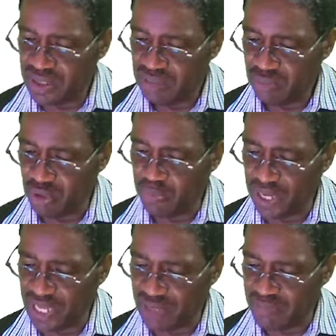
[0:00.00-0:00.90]
Multiply
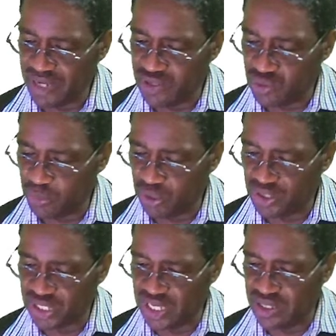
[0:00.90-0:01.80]
that by
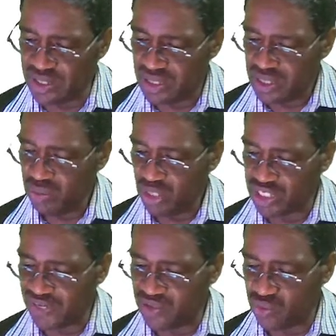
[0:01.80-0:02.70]
2.8, whatever
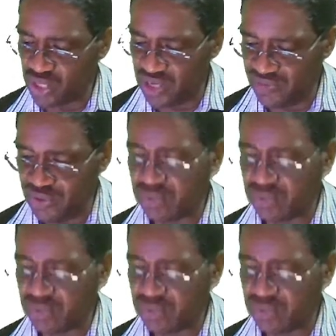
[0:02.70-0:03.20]
it will give you.